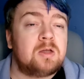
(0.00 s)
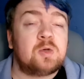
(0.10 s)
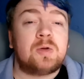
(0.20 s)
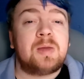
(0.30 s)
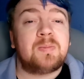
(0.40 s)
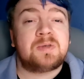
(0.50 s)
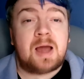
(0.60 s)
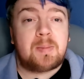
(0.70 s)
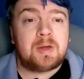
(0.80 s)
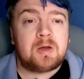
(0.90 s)
to keep
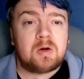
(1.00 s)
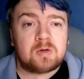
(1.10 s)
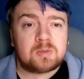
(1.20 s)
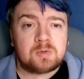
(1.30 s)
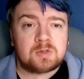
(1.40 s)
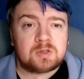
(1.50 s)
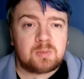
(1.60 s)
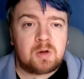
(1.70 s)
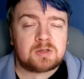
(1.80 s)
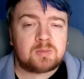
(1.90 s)
tapping her as much as
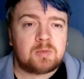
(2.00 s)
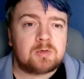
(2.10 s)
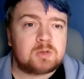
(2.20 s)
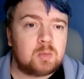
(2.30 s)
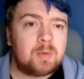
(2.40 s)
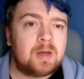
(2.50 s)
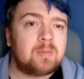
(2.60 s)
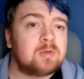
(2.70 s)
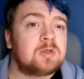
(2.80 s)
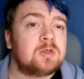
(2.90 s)
possible to be
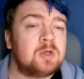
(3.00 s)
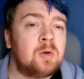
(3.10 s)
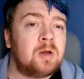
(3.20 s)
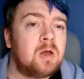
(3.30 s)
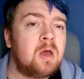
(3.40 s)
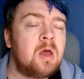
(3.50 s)
able to do it.